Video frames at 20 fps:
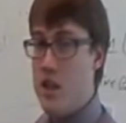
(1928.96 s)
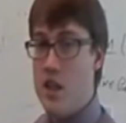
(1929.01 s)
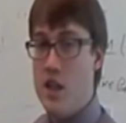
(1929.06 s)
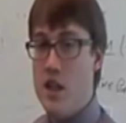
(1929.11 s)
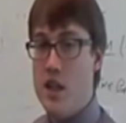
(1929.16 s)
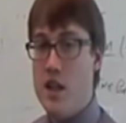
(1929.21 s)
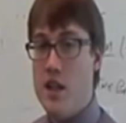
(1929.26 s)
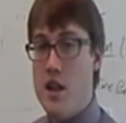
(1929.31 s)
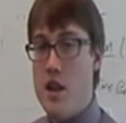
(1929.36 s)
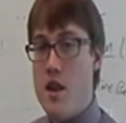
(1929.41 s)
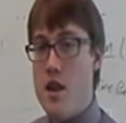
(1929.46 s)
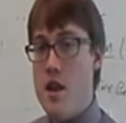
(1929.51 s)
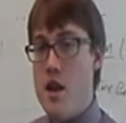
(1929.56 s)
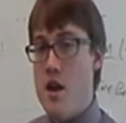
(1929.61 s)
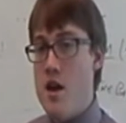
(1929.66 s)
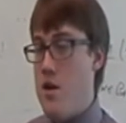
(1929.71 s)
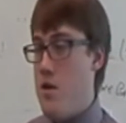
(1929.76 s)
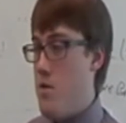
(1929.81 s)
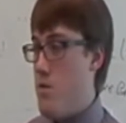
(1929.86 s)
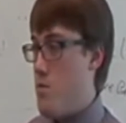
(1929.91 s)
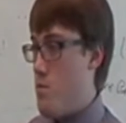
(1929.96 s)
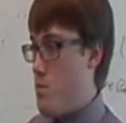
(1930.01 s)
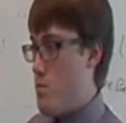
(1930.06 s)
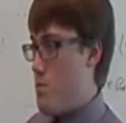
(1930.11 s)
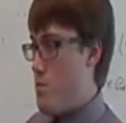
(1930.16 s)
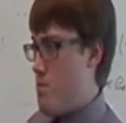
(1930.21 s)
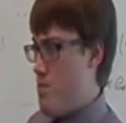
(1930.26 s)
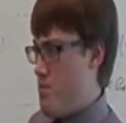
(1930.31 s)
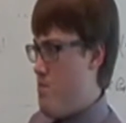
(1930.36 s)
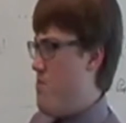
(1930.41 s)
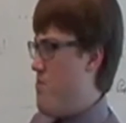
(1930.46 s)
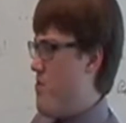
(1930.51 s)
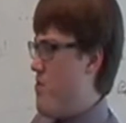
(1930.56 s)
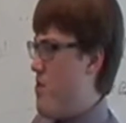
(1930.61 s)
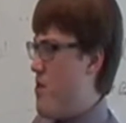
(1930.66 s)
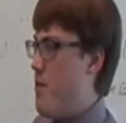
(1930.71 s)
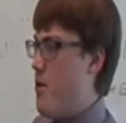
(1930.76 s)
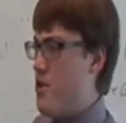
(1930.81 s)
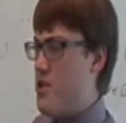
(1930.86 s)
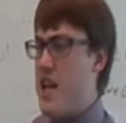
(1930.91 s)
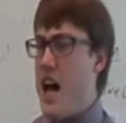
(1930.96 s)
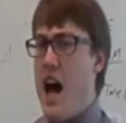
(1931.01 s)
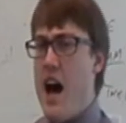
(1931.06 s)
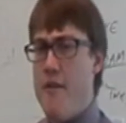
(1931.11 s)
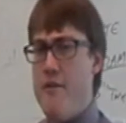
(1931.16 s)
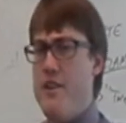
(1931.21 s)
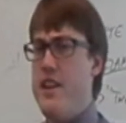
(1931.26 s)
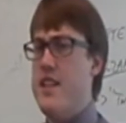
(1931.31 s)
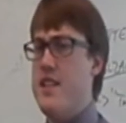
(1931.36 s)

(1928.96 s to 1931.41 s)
in the most obvious